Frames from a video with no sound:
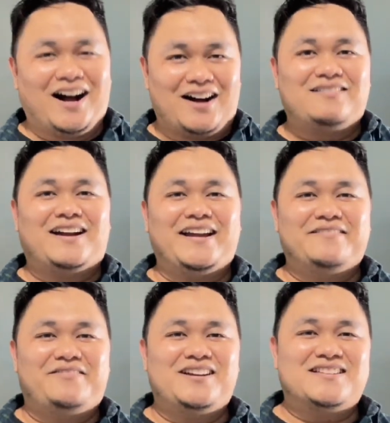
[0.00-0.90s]

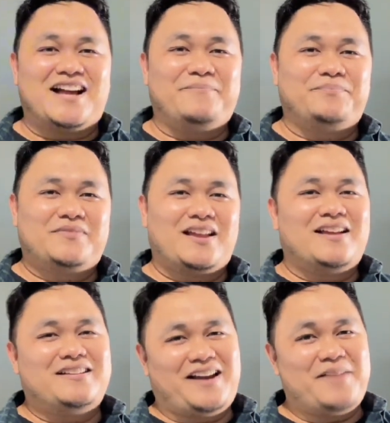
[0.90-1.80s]
Alright, first up,
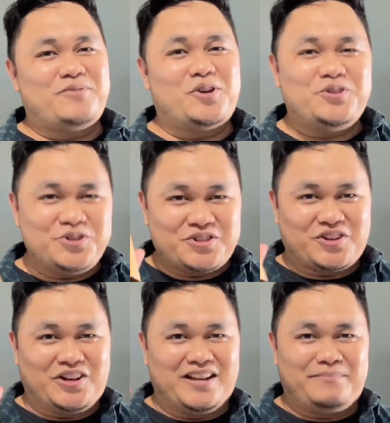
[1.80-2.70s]
grab your used
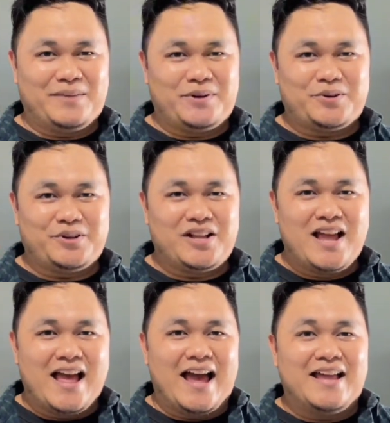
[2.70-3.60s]
toilet paper roll
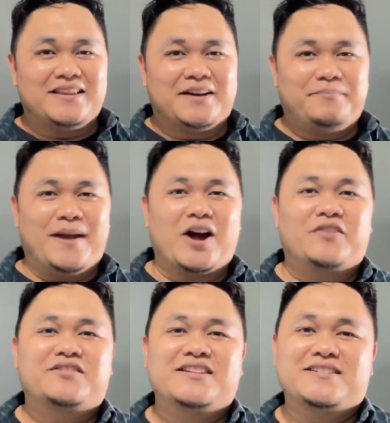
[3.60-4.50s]
and a pair
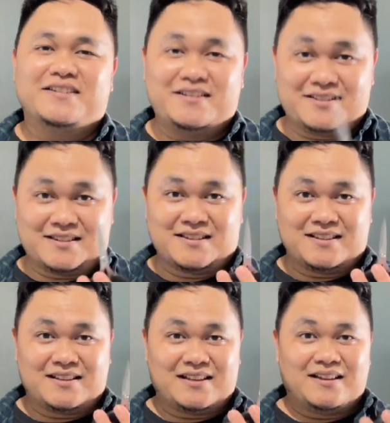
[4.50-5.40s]
of scissors
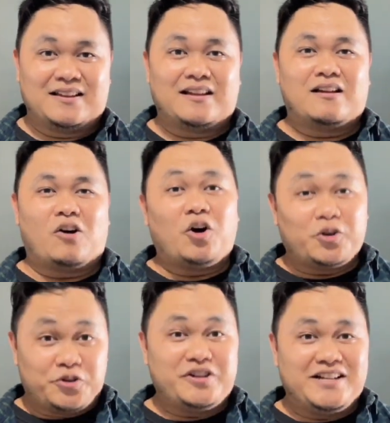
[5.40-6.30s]
or
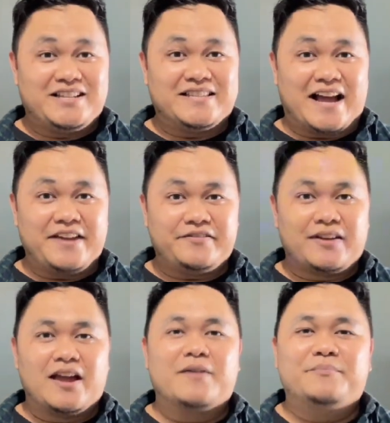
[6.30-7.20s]
utility knife.
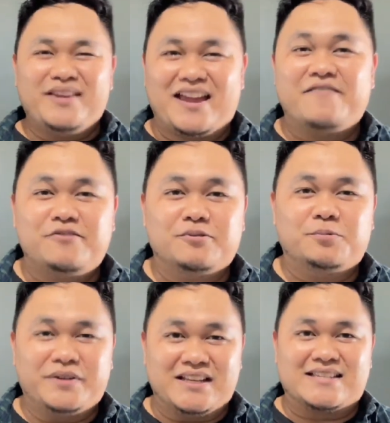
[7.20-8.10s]
Be careful
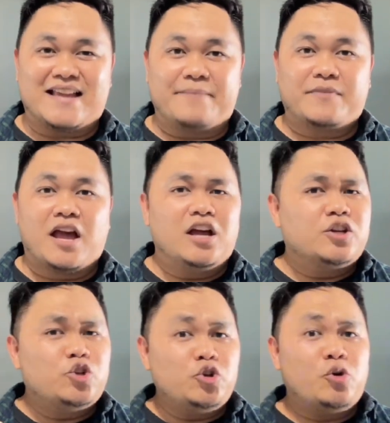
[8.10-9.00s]
with this step.
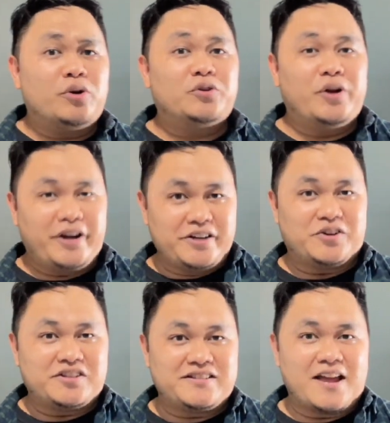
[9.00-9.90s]
You don't want to hurt
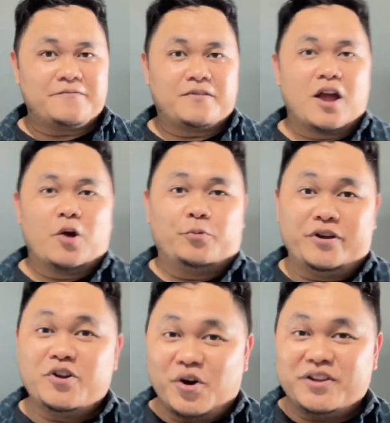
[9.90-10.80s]
yourself. We're
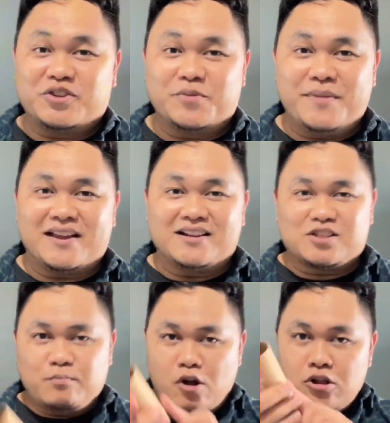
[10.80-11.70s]
going to make a
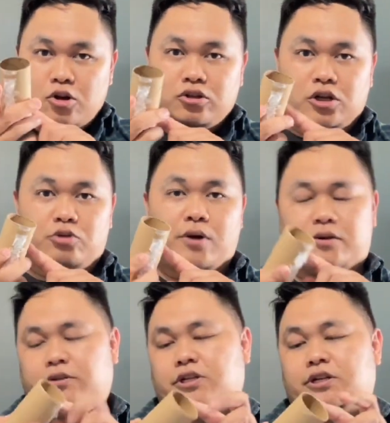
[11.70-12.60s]
small hole
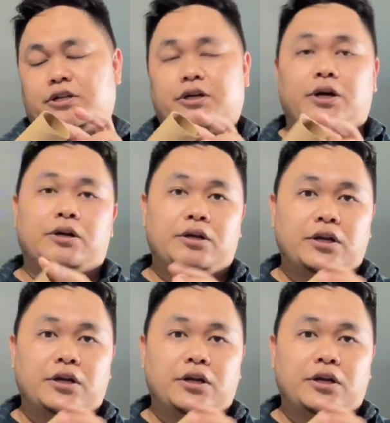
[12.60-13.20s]
around the